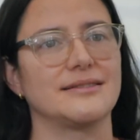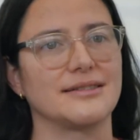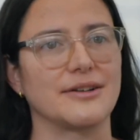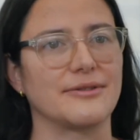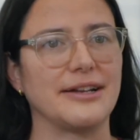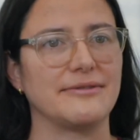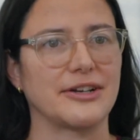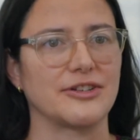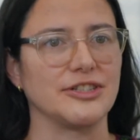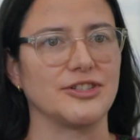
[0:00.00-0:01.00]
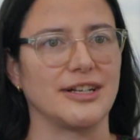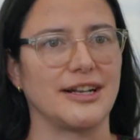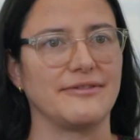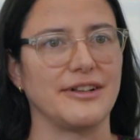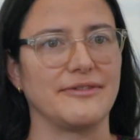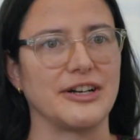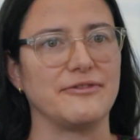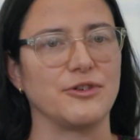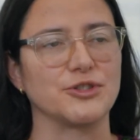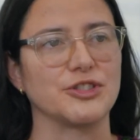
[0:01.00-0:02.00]
a great recognition, and I feel very
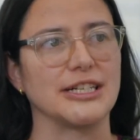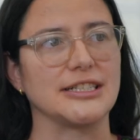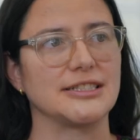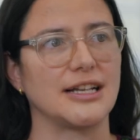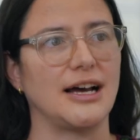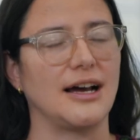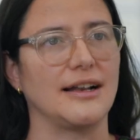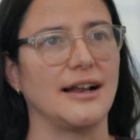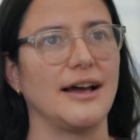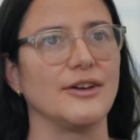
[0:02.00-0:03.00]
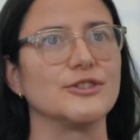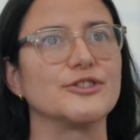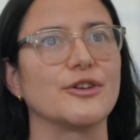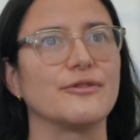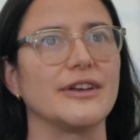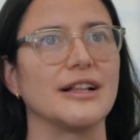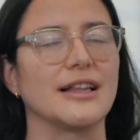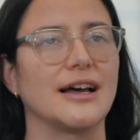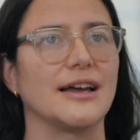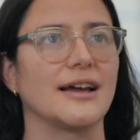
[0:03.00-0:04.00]
fortunate. And I also feel
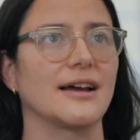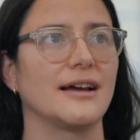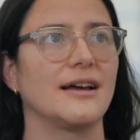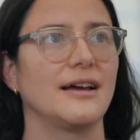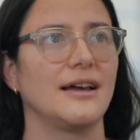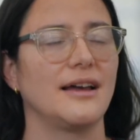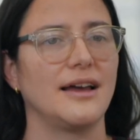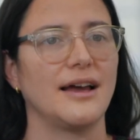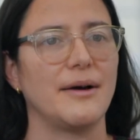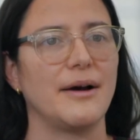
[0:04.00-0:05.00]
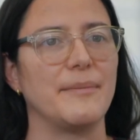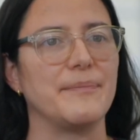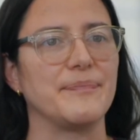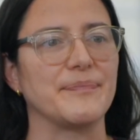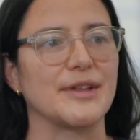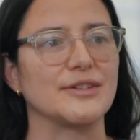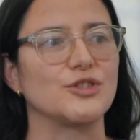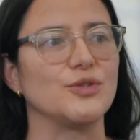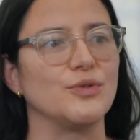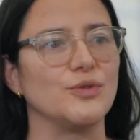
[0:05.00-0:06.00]
like
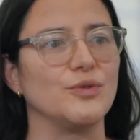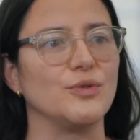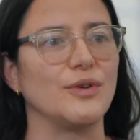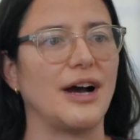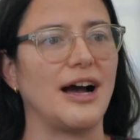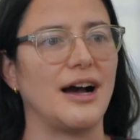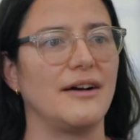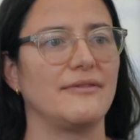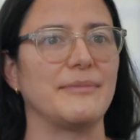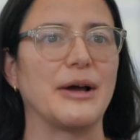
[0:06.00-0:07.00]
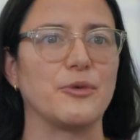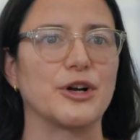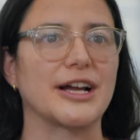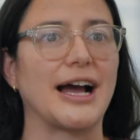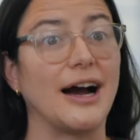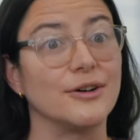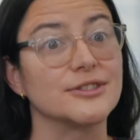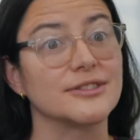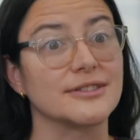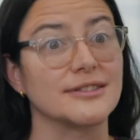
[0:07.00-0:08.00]
to have my work
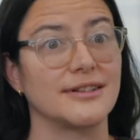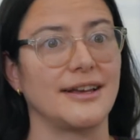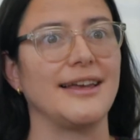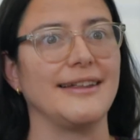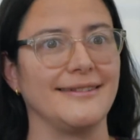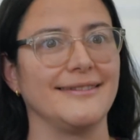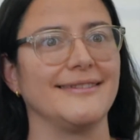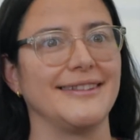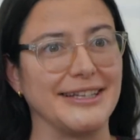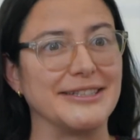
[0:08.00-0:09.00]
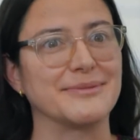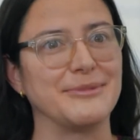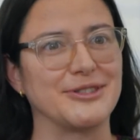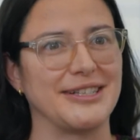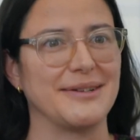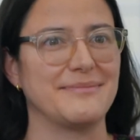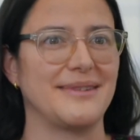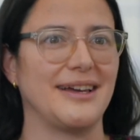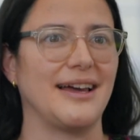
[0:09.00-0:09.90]
housed in this museum,